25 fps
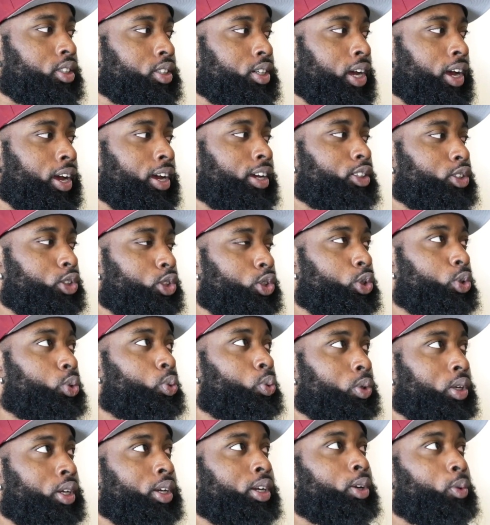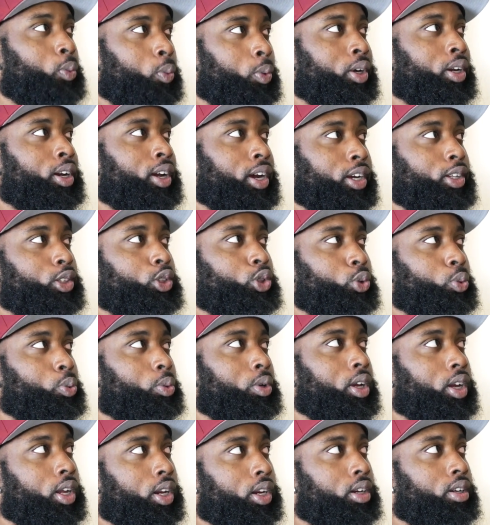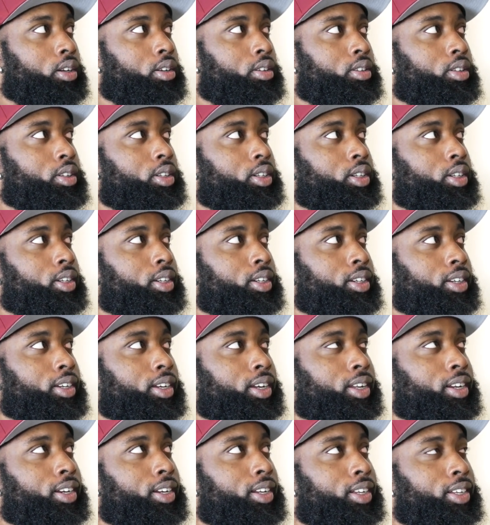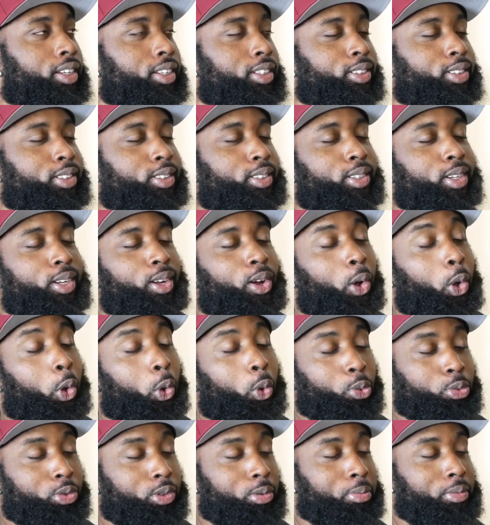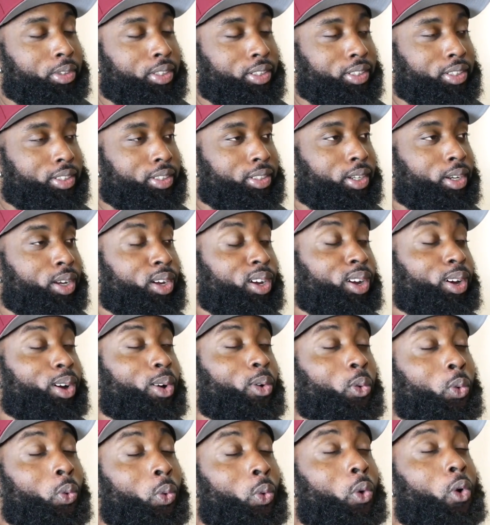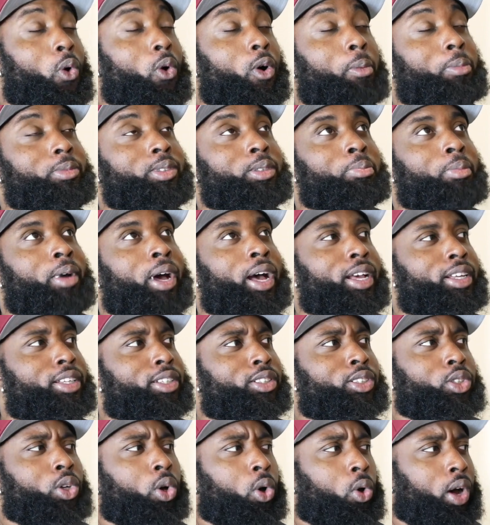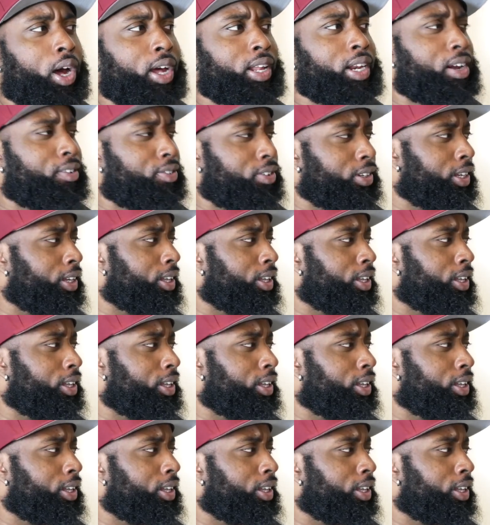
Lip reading: I tune in when I tune in. and his wholesomeness warms my soul. I never get